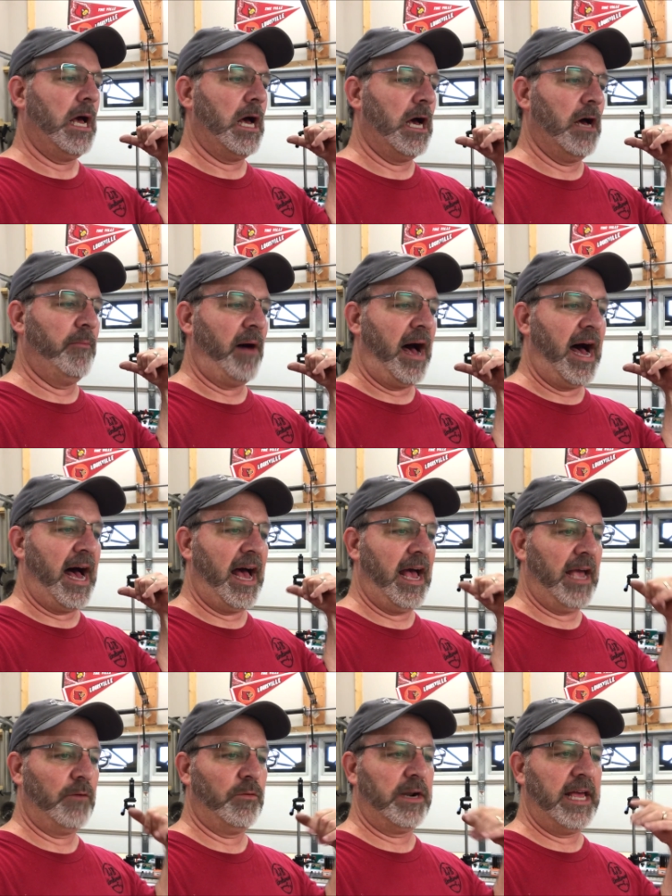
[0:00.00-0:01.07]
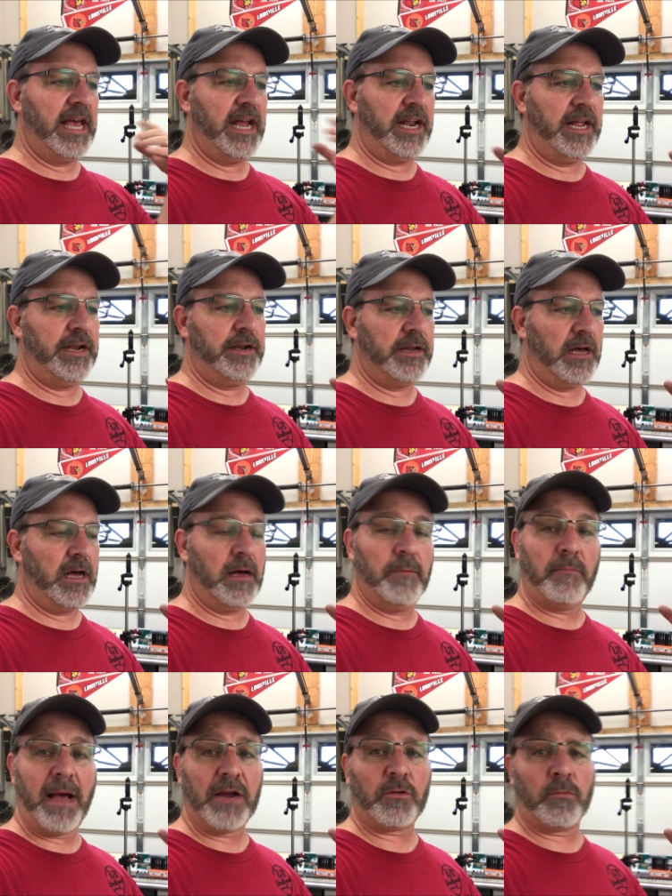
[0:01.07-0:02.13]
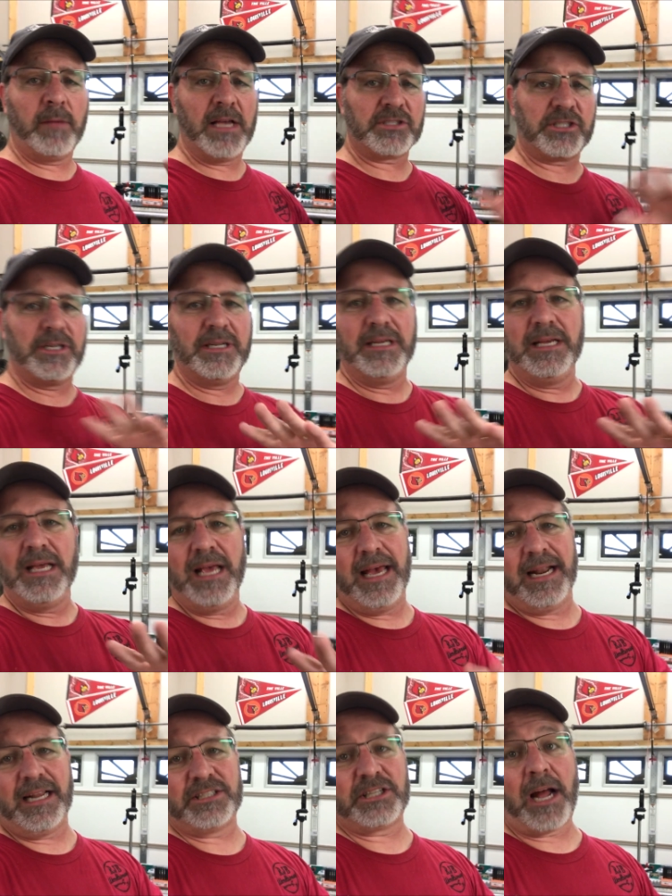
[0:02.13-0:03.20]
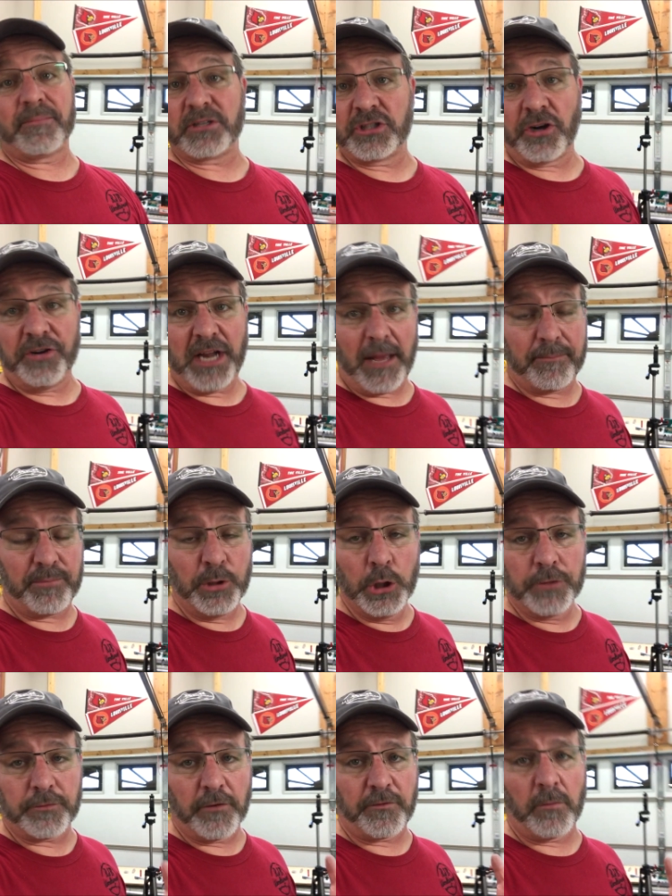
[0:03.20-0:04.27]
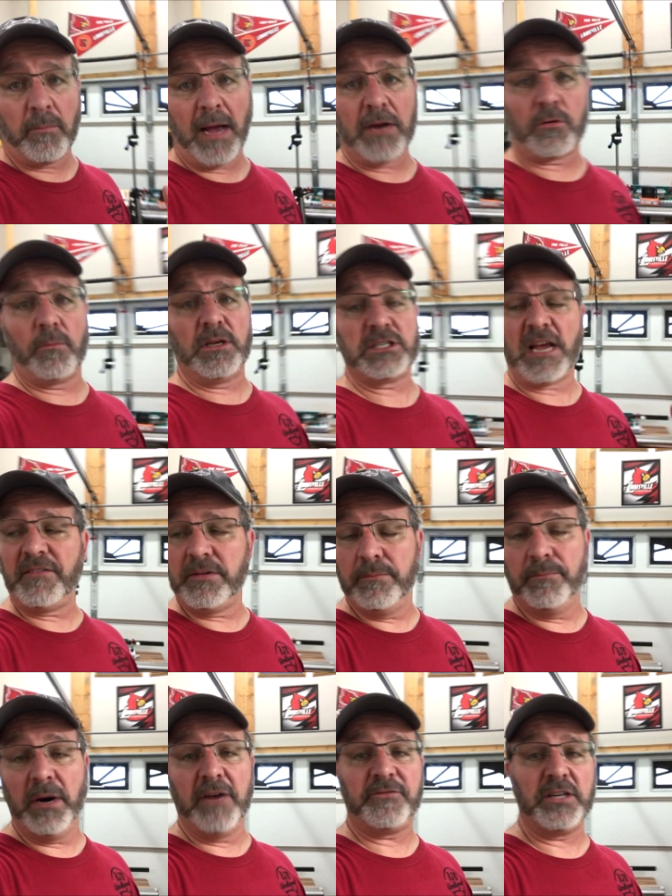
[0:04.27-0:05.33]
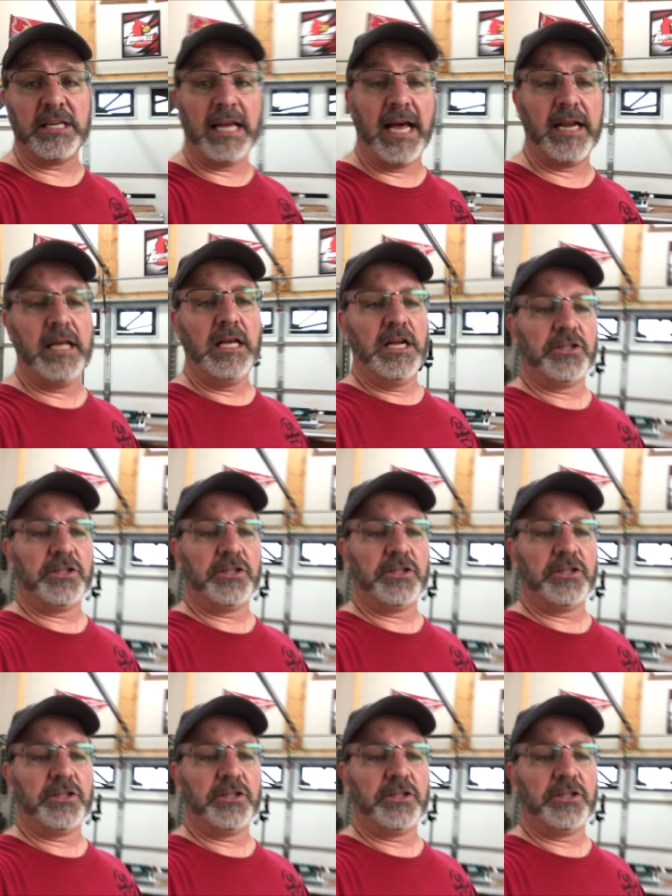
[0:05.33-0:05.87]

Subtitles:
I went ahead and micro meshed it, and I stopped. It turned out beautiful from micro mesh. I haven't even buffed it yet.